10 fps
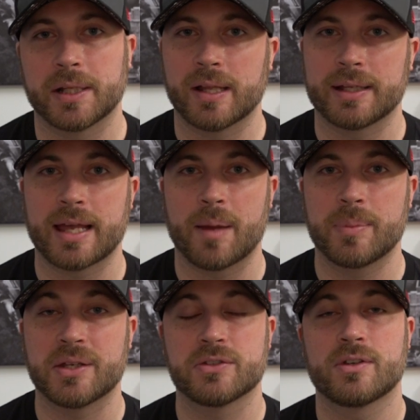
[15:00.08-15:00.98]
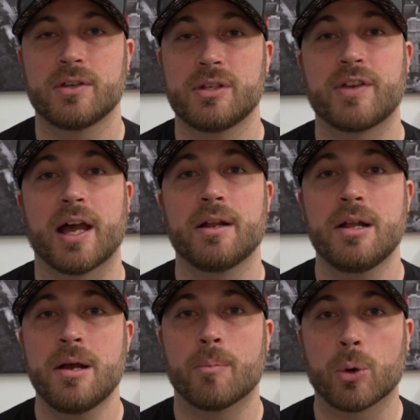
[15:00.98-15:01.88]
like that because you've got
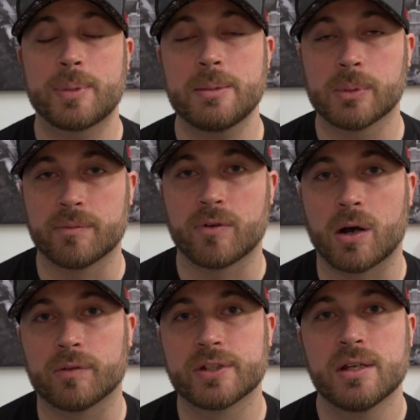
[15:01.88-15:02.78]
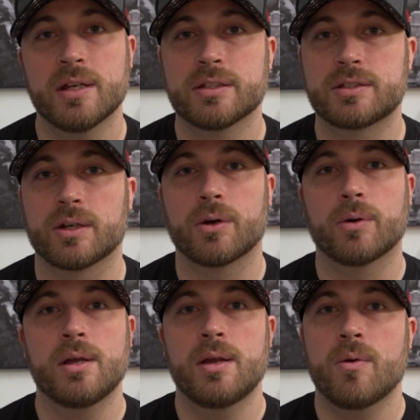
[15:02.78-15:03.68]
more people involved.
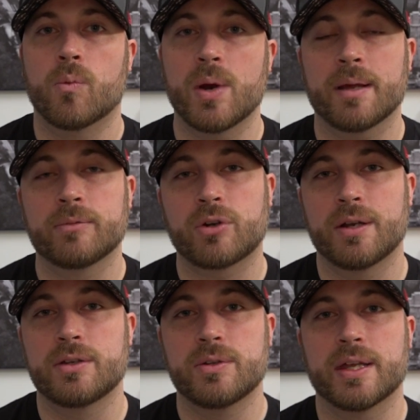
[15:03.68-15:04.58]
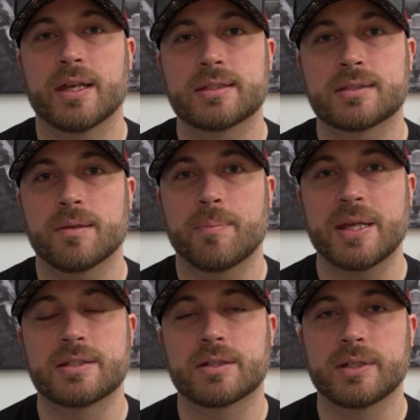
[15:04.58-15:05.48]
So when I'm trying to do this,
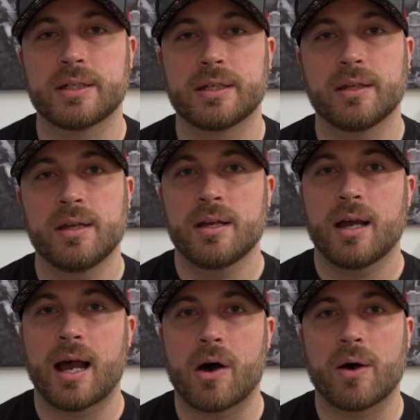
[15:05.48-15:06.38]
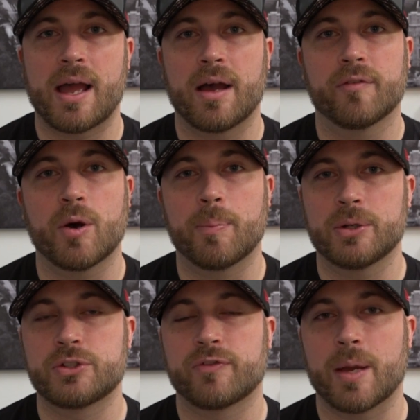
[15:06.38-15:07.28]
basically I'll have a
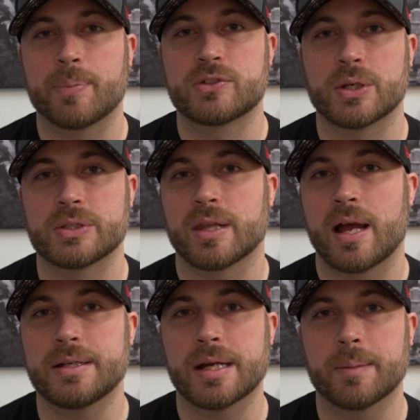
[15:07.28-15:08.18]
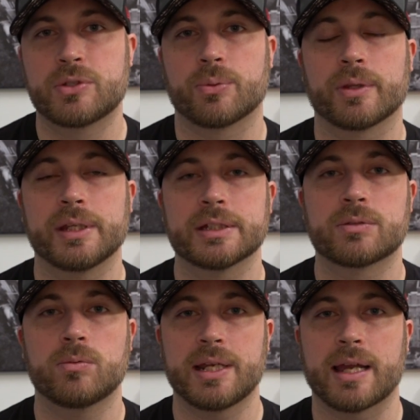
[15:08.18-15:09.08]
bunch of episodes lined up to
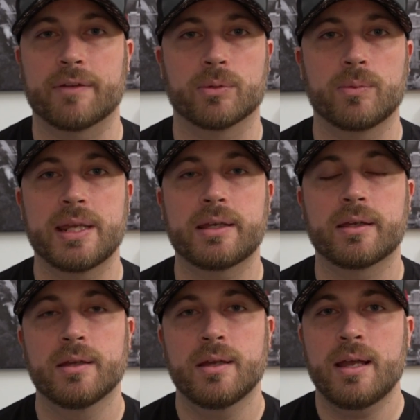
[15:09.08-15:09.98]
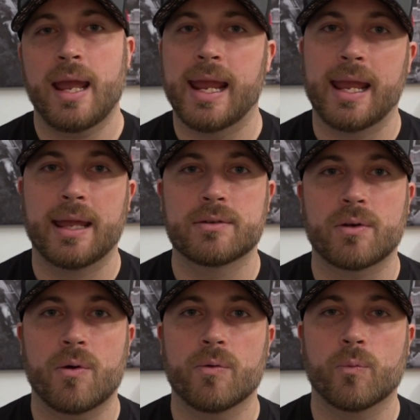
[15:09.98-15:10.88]
release week after week. And
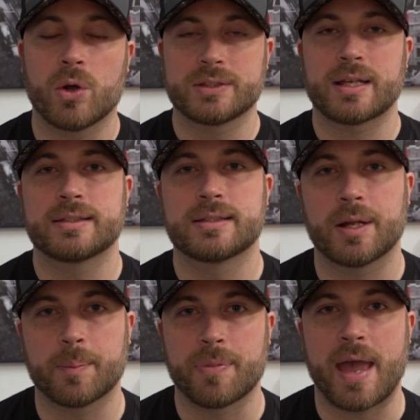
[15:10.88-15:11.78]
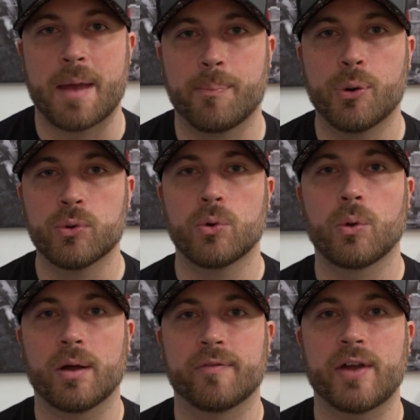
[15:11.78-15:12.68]
once I set up that
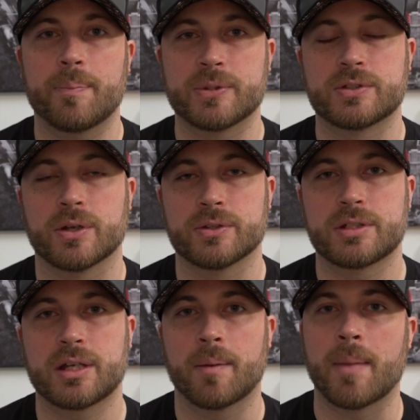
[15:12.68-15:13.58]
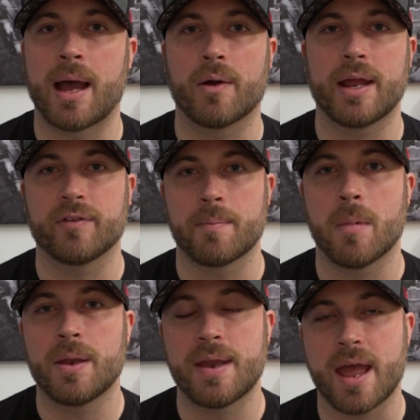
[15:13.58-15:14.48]
pool of episodes to come out every
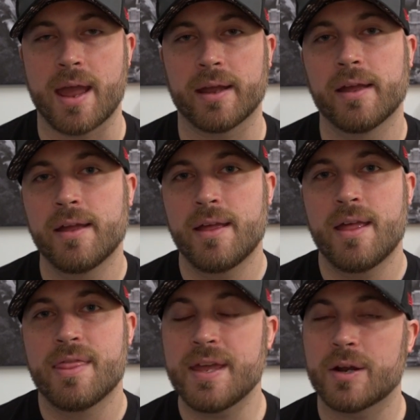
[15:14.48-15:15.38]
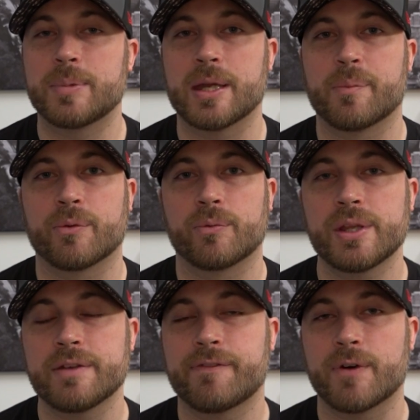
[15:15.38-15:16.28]
Monday, then I'll be able to
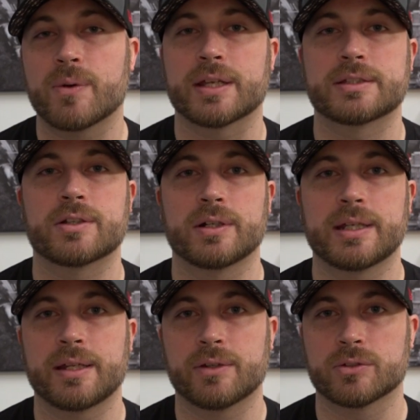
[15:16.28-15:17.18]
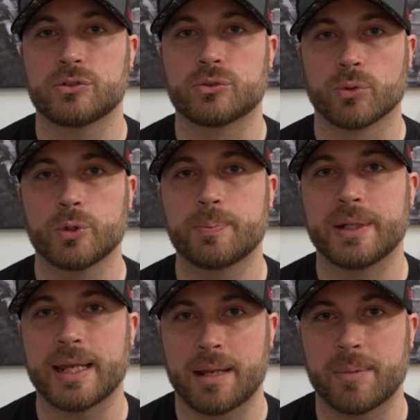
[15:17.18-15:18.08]
really focus on getting those group
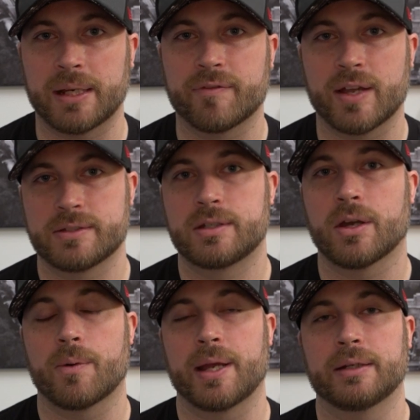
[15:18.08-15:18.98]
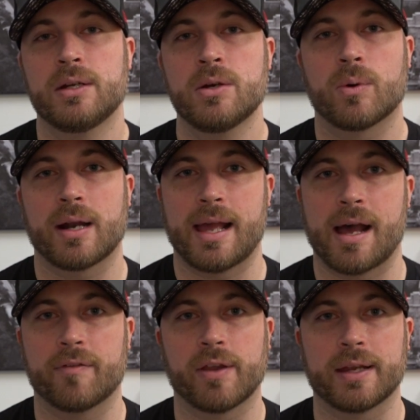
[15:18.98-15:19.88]
gaming events going where I
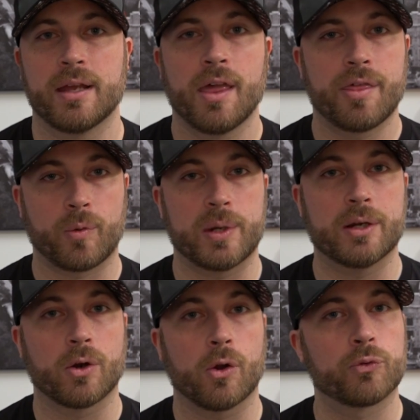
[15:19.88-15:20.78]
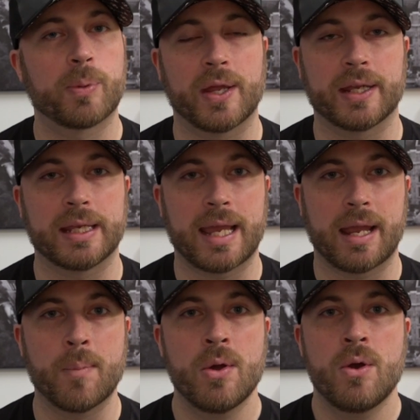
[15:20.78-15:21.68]
have like 3 girls playing a
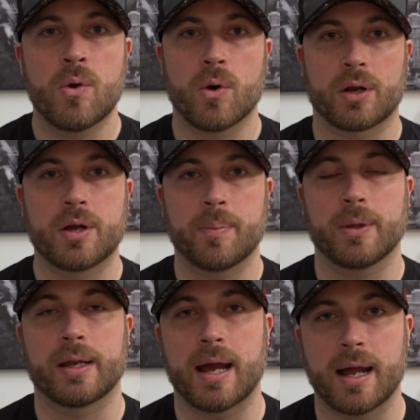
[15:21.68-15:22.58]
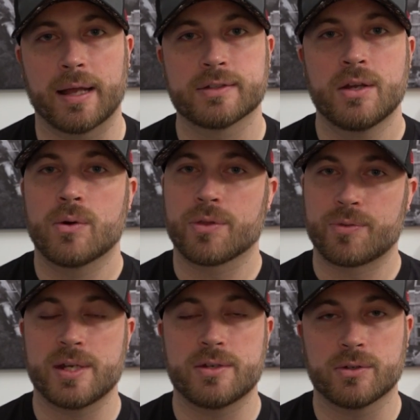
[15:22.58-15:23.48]
game or a couple of guys or
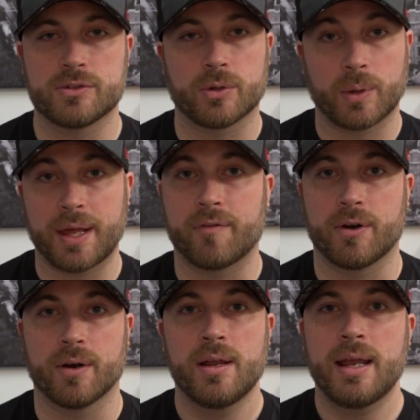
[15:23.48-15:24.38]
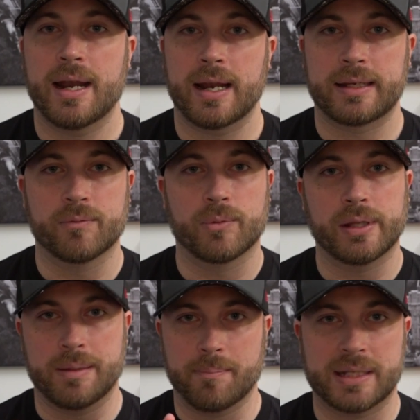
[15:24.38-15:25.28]
3 dudes or whatever, and I can
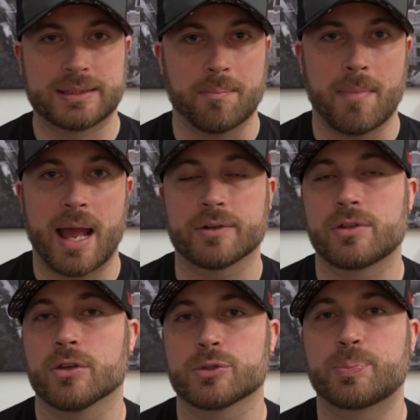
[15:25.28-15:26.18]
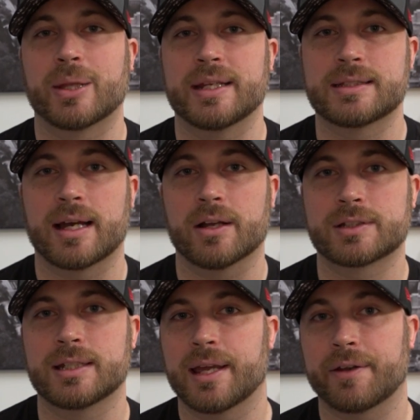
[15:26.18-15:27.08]
really mix and mash those play styles
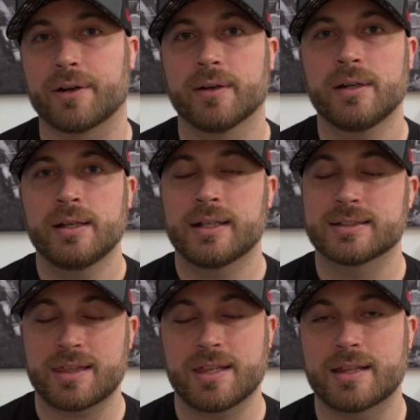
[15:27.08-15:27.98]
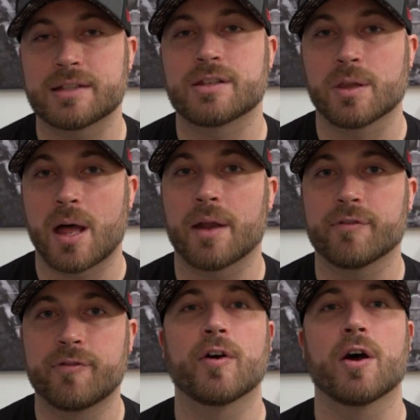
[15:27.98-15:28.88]
together because I think that's a lot of
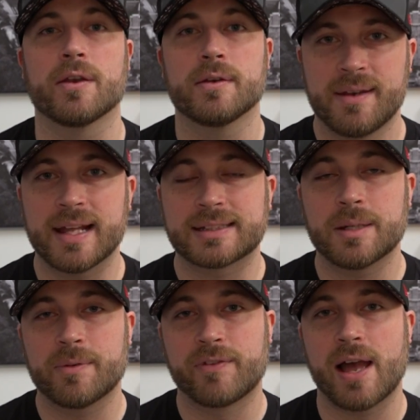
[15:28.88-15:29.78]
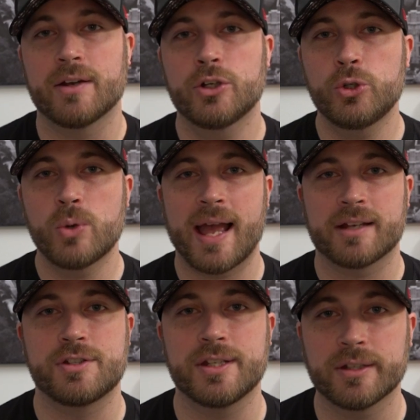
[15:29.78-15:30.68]
fun. Next up, I've got Who Hash
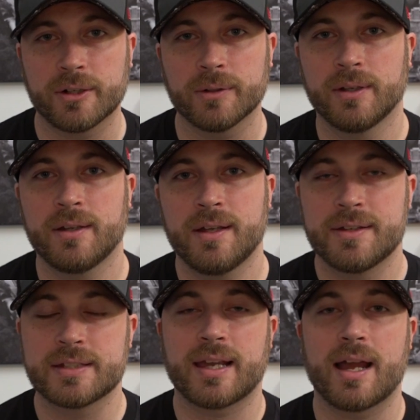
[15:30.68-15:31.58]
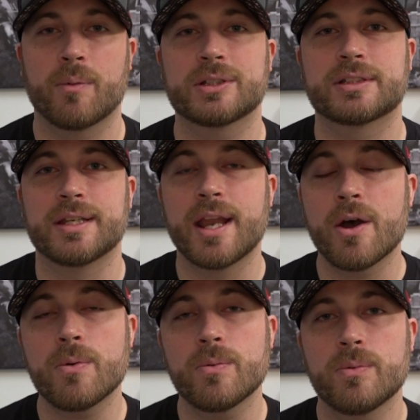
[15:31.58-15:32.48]
Dealer. And this guy wants to
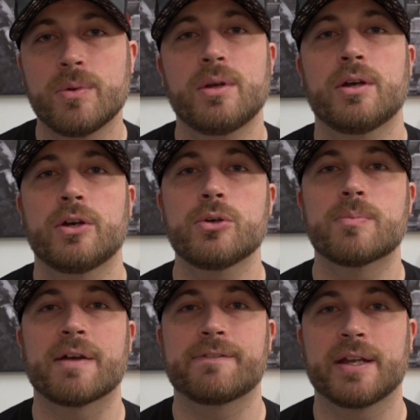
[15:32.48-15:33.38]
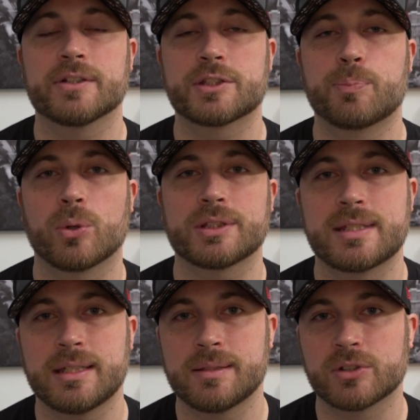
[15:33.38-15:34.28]
know who my favorite sports
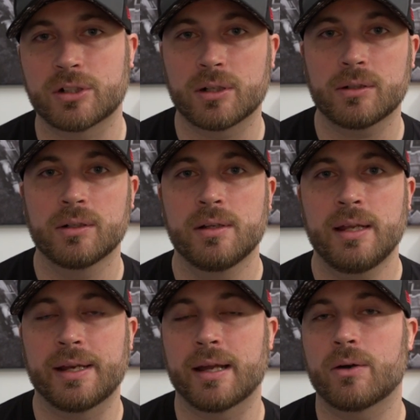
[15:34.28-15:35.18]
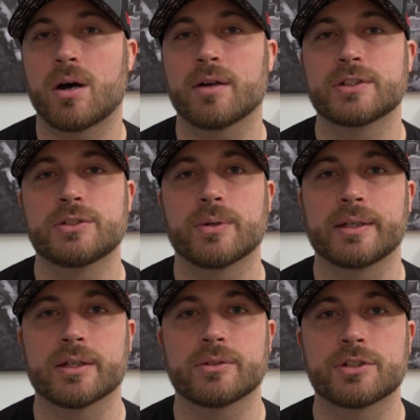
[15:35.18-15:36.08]
teams are and how often do I
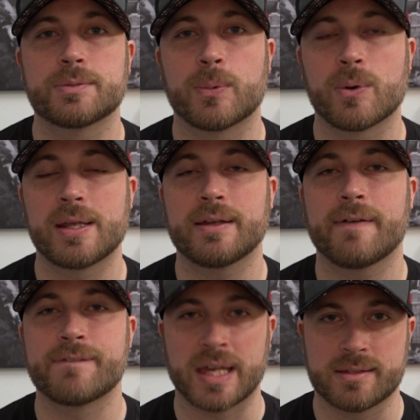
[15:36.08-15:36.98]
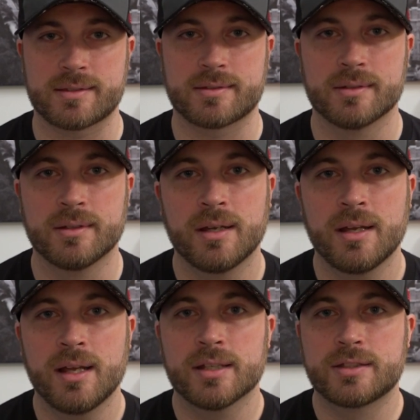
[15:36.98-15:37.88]
go to sporting events.
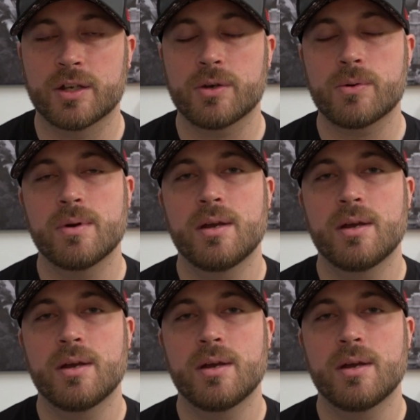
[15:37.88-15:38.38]
So